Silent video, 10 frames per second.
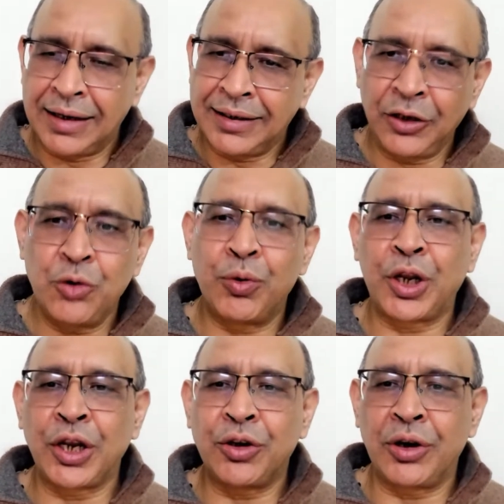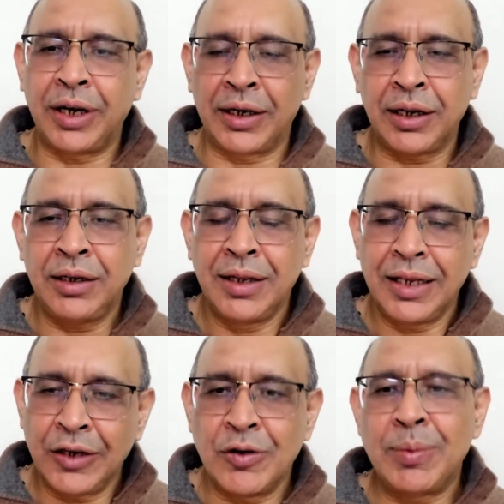then you put in your data.
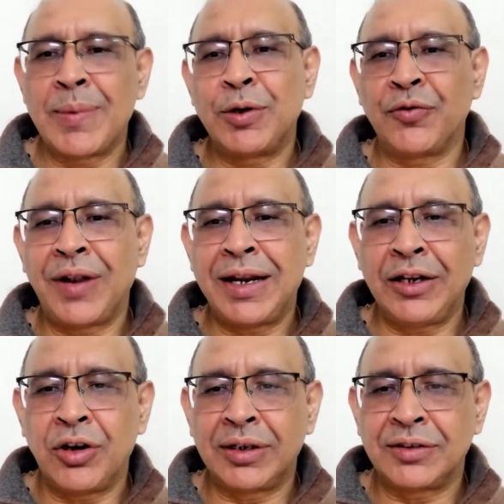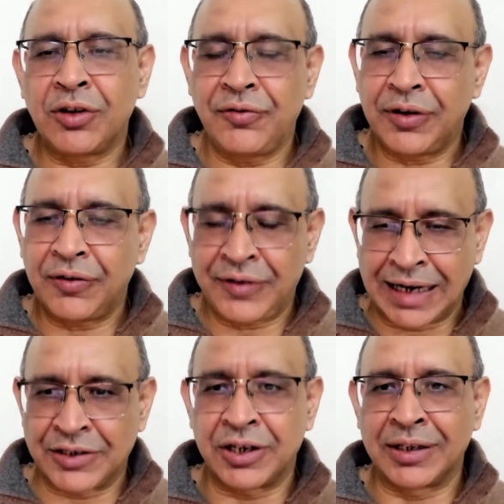You will be able to find your risk of
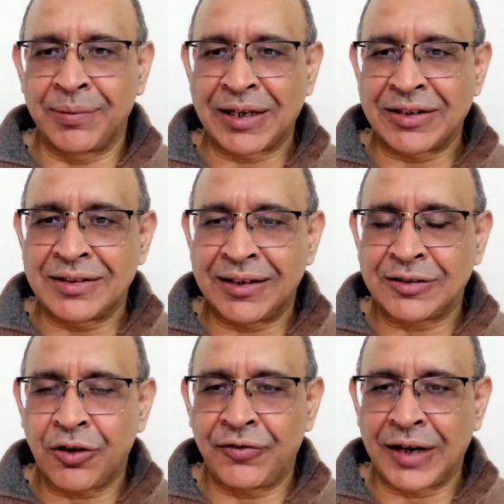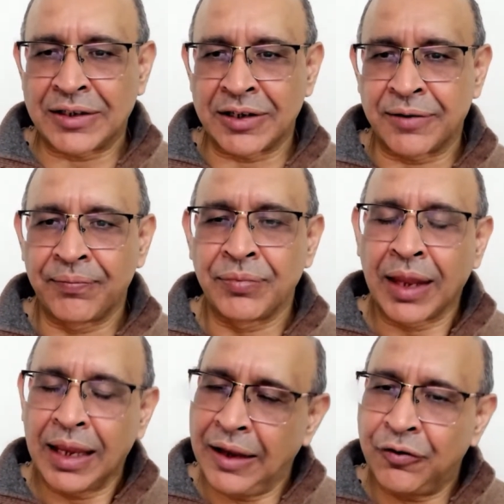fracture, the patient's risk of fracture.
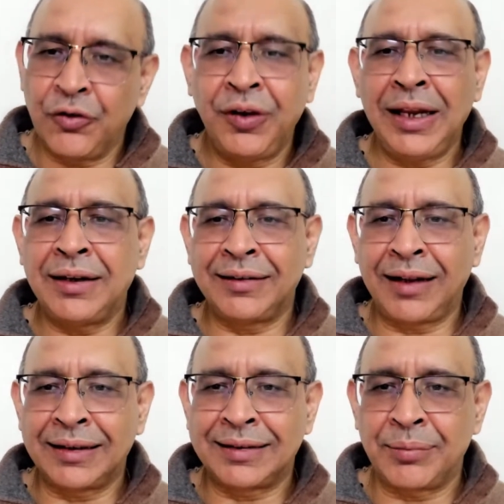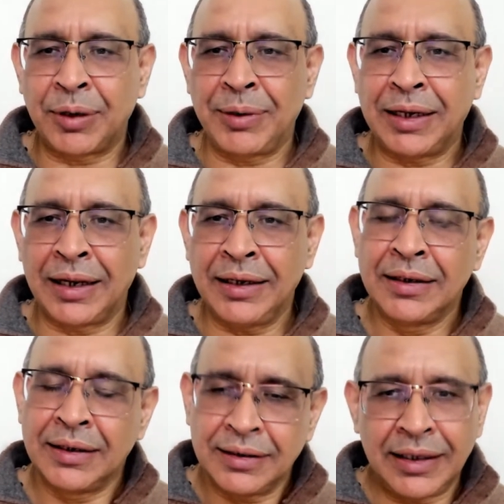If you feel it is unacceptably high,
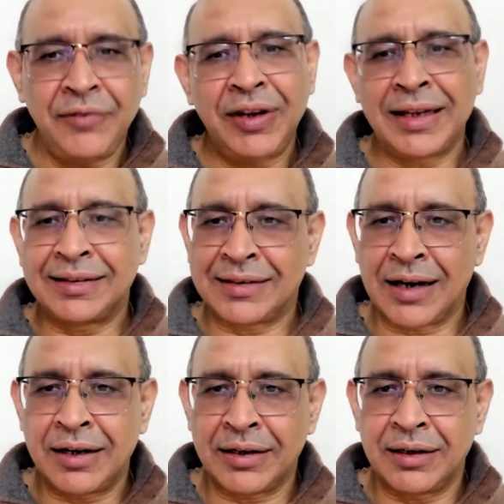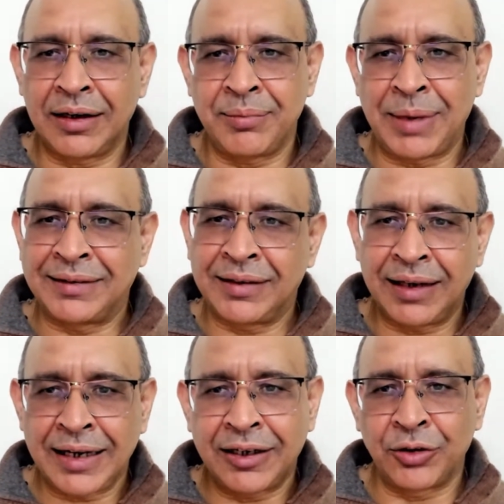then we can start medicine
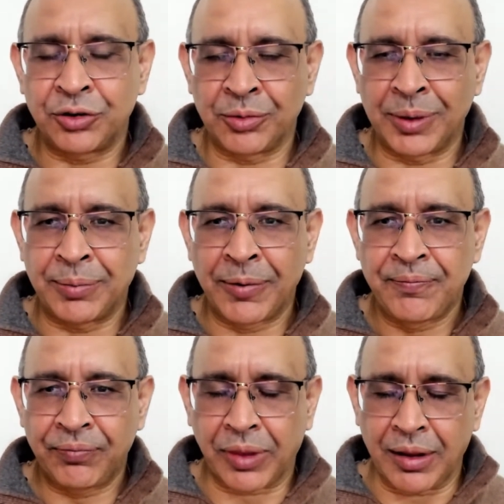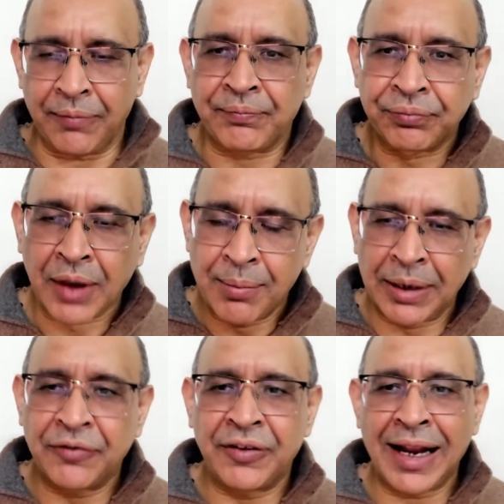like denosumab. But
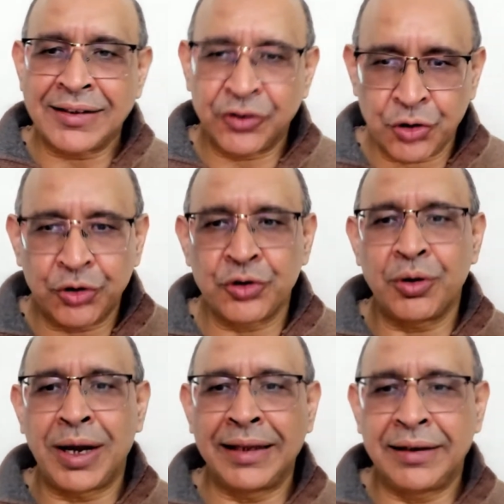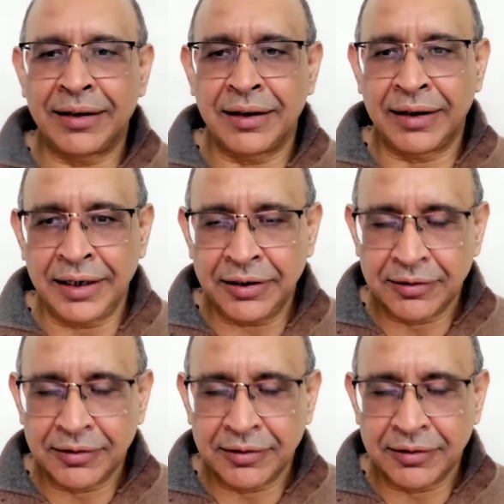FRAX should show high rate,